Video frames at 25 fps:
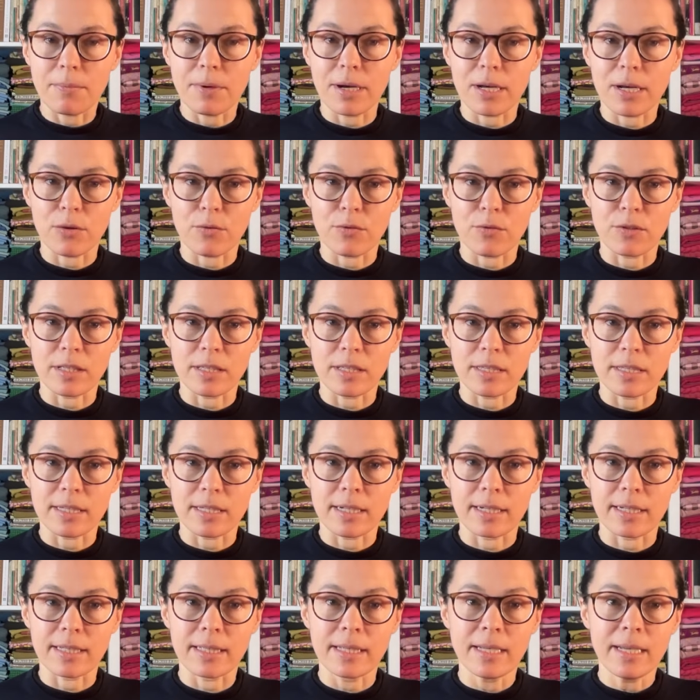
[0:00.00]
part of a
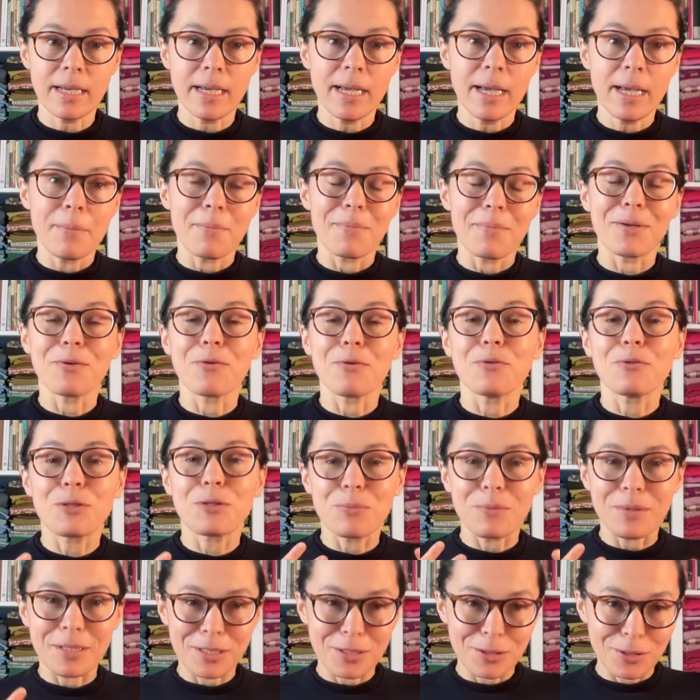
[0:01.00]
design. But it also
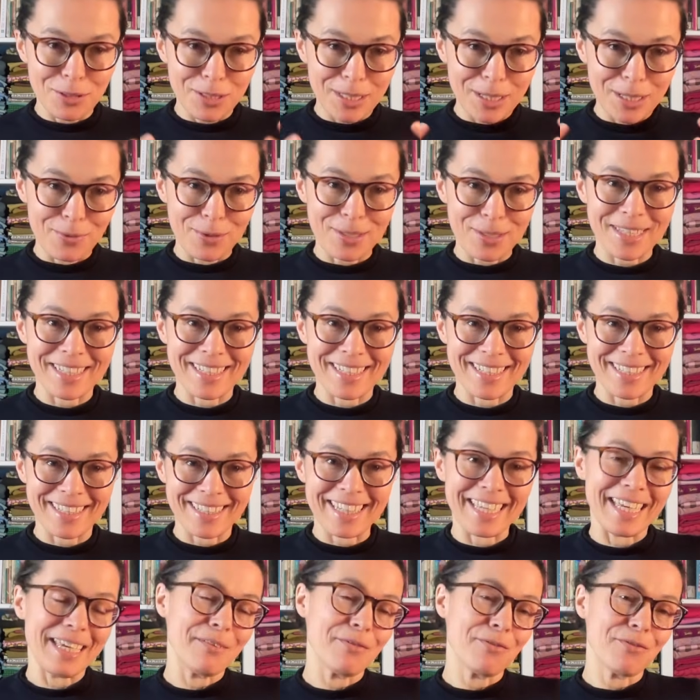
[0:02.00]
means you see what's
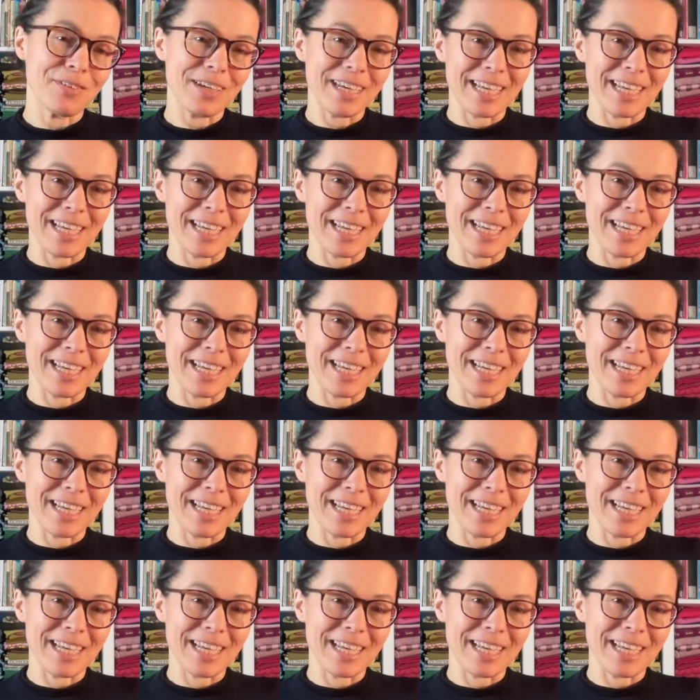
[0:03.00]
underneath,